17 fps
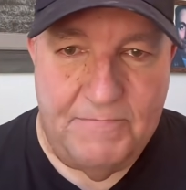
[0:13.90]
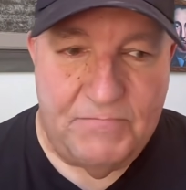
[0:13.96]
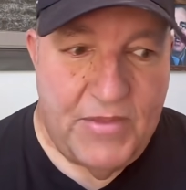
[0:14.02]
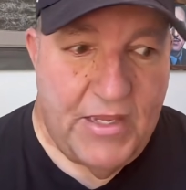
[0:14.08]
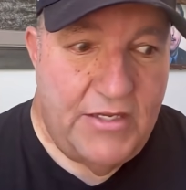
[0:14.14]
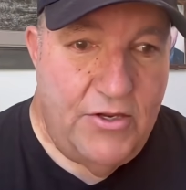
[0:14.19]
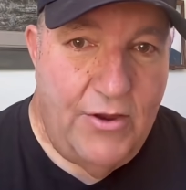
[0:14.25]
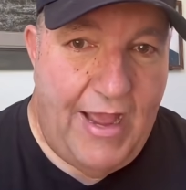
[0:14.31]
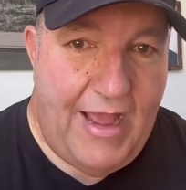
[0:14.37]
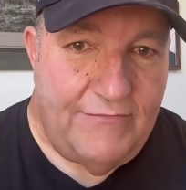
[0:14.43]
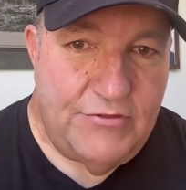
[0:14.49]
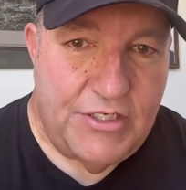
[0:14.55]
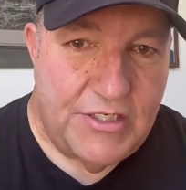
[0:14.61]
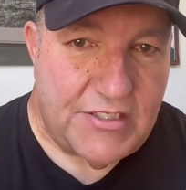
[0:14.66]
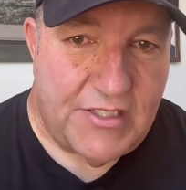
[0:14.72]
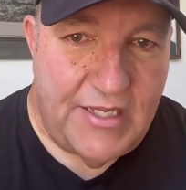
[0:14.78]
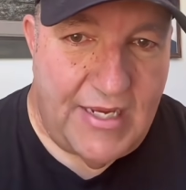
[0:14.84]
you have
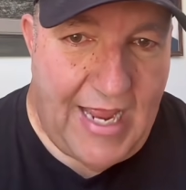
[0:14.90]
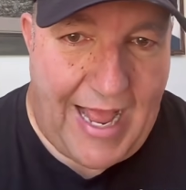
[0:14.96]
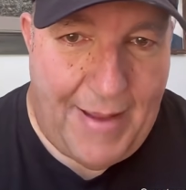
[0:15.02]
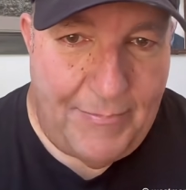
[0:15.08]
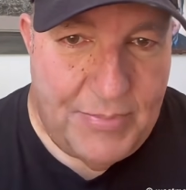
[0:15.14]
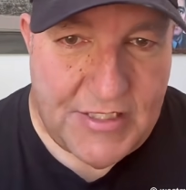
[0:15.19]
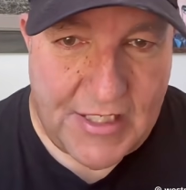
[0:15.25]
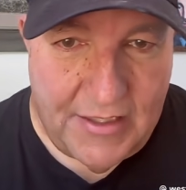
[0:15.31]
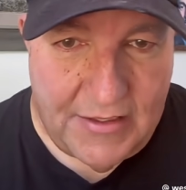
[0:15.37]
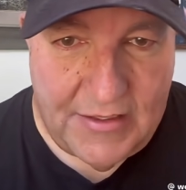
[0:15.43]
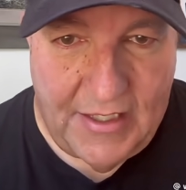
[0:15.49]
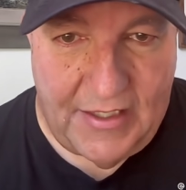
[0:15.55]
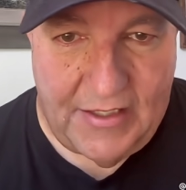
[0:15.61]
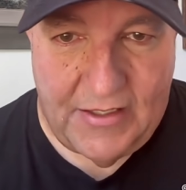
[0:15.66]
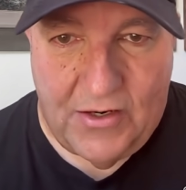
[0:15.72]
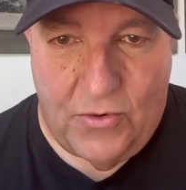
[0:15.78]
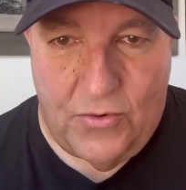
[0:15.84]
just the opposite
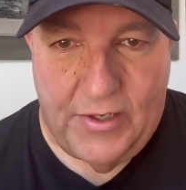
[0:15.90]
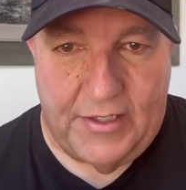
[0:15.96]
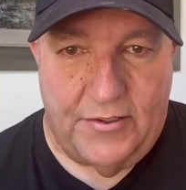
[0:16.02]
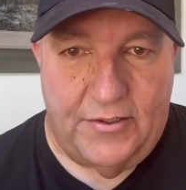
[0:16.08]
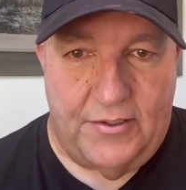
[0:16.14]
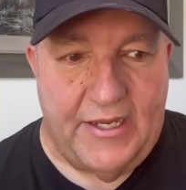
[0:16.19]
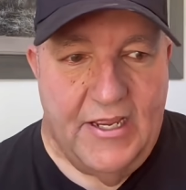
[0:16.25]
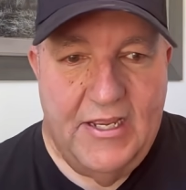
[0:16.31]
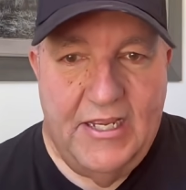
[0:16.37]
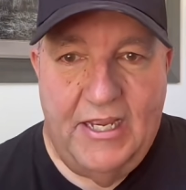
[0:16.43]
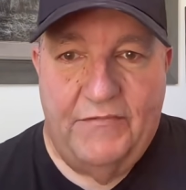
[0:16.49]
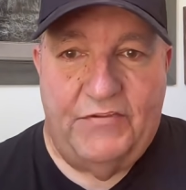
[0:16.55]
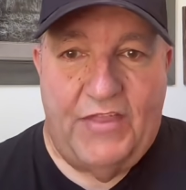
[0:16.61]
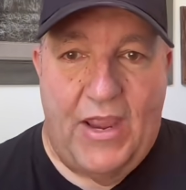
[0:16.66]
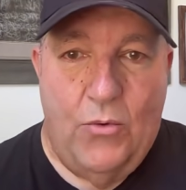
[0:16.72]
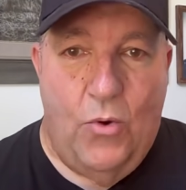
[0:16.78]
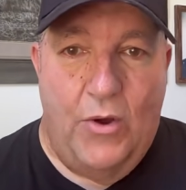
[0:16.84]
thing going on. If
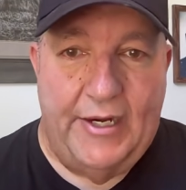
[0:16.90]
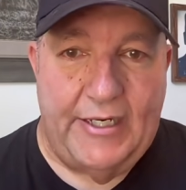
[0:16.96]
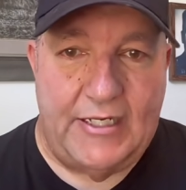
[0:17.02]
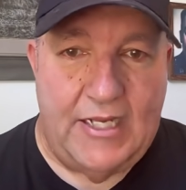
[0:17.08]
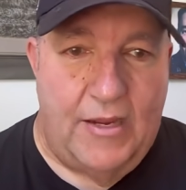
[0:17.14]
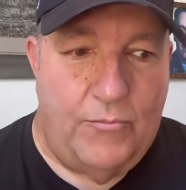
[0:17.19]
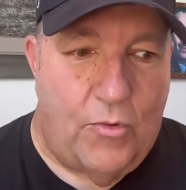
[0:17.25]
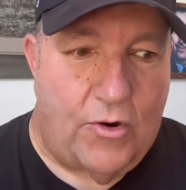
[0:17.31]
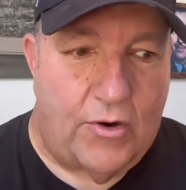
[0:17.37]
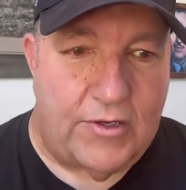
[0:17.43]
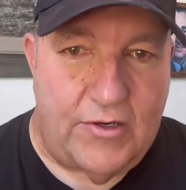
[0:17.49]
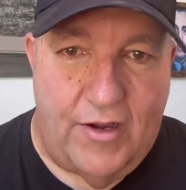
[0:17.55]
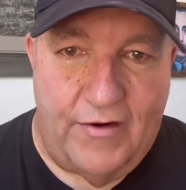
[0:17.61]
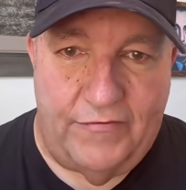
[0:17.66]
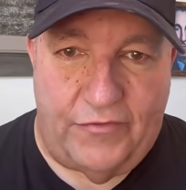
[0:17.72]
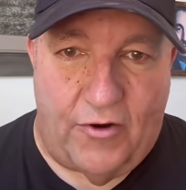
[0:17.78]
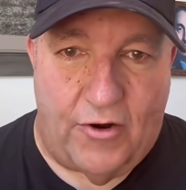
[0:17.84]
they want to come work
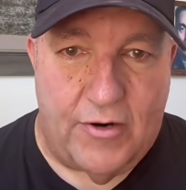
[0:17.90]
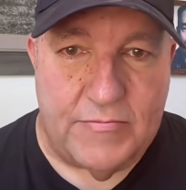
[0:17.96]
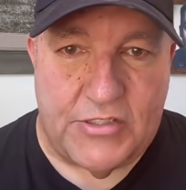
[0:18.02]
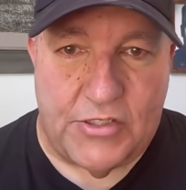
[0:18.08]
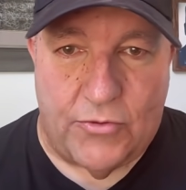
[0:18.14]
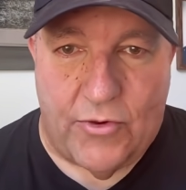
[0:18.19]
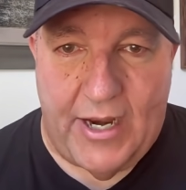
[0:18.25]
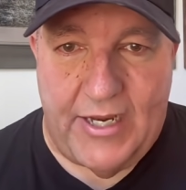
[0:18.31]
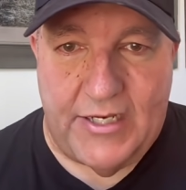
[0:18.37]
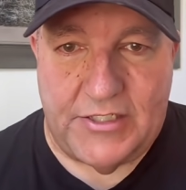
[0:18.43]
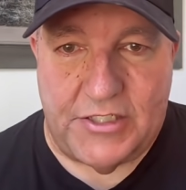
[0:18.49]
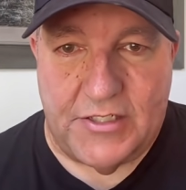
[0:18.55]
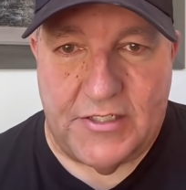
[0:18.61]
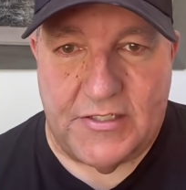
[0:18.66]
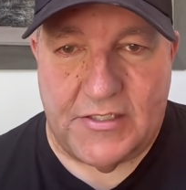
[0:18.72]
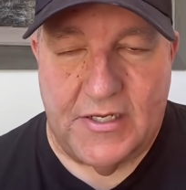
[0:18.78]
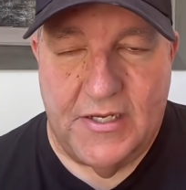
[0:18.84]
on farms and
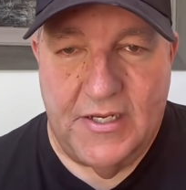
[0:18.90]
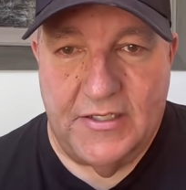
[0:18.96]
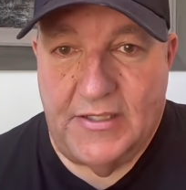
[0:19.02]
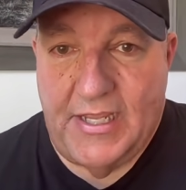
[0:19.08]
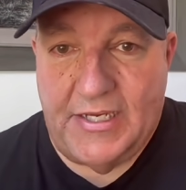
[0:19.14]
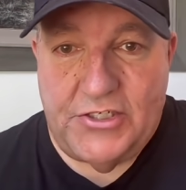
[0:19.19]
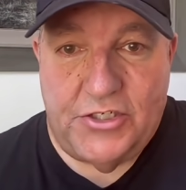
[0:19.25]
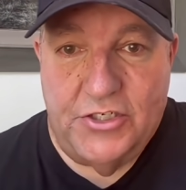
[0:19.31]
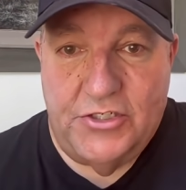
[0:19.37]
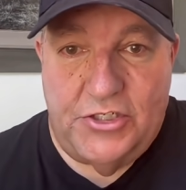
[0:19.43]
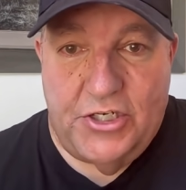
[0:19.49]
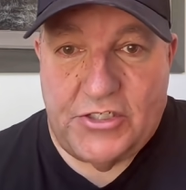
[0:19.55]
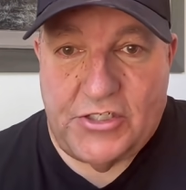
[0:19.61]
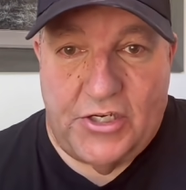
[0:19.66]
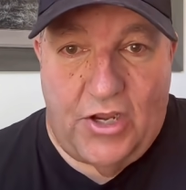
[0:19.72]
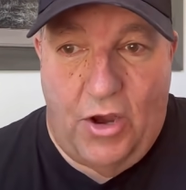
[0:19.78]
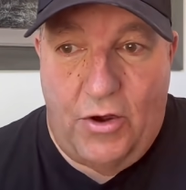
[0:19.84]
ranches, they should
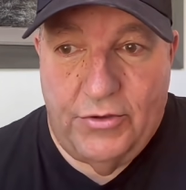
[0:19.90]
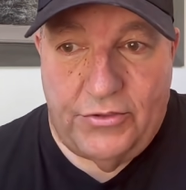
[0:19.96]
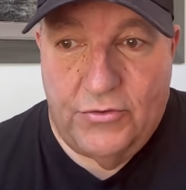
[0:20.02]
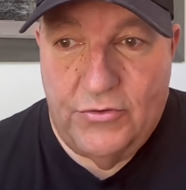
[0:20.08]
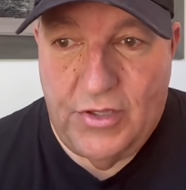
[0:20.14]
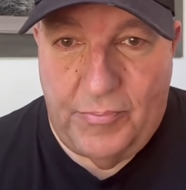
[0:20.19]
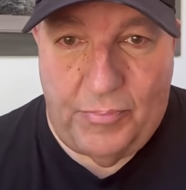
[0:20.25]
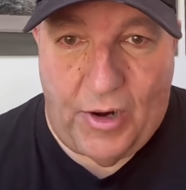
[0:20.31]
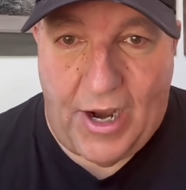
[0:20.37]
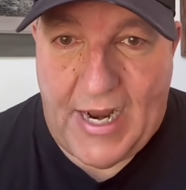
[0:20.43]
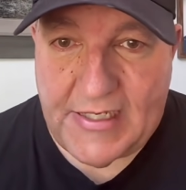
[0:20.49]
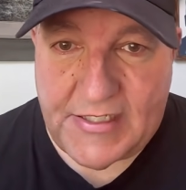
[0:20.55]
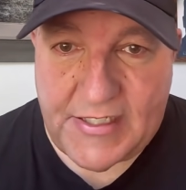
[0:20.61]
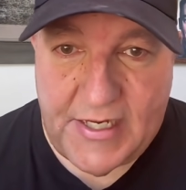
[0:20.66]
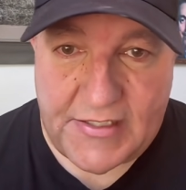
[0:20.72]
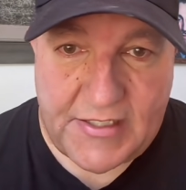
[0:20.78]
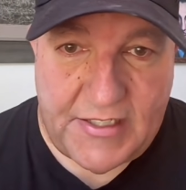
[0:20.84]
just go through the
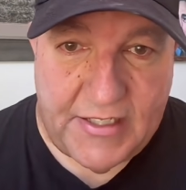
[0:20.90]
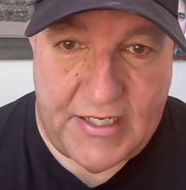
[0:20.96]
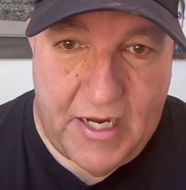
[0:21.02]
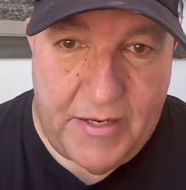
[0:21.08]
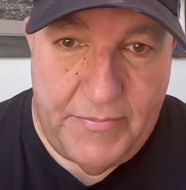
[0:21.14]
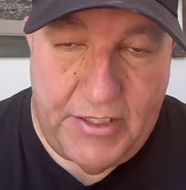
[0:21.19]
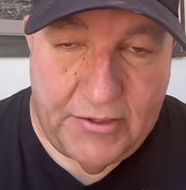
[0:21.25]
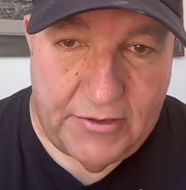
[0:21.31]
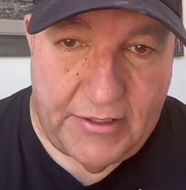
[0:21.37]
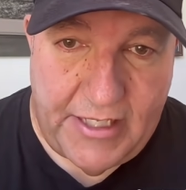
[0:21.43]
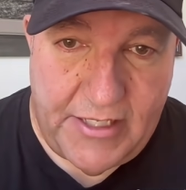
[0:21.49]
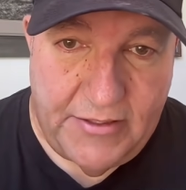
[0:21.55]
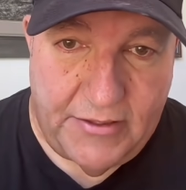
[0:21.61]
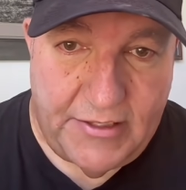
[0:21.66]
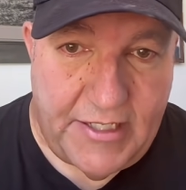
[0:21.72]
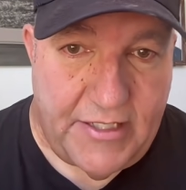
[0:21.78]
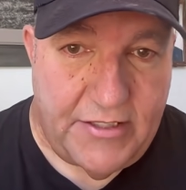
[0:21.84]
process to come here
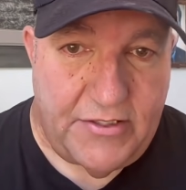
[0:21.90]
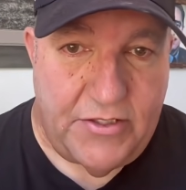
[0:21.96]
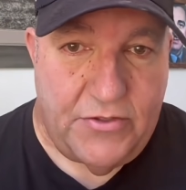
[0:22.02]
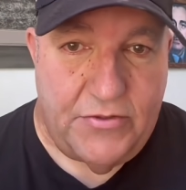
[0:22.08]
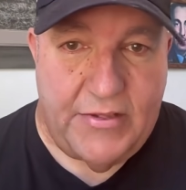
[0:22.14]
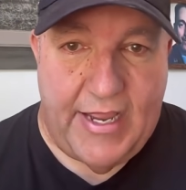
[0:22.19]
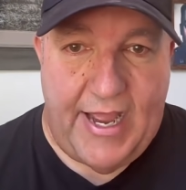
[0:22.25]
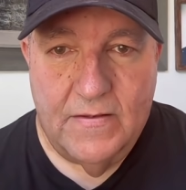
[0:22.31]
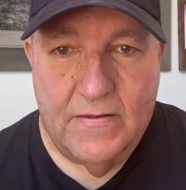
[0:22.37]
legally and do that.